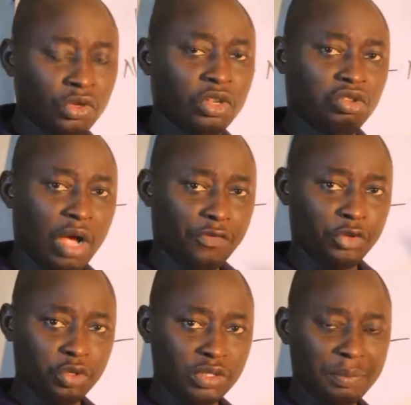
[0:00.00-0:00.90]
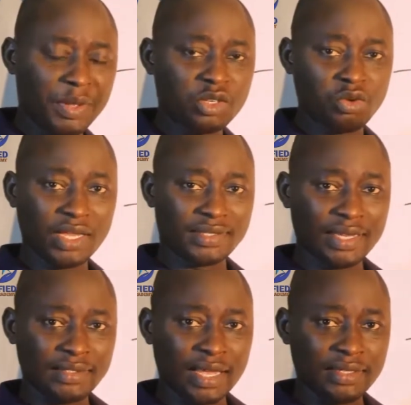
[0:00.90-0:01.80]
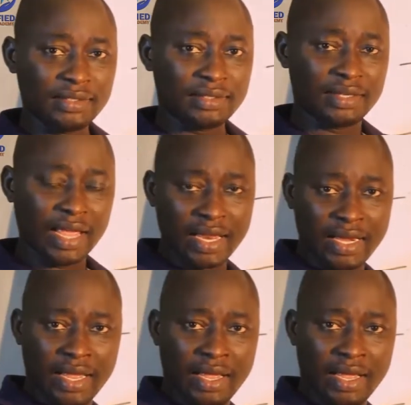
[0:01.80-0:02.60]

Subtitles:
You have used a particular sentence earlier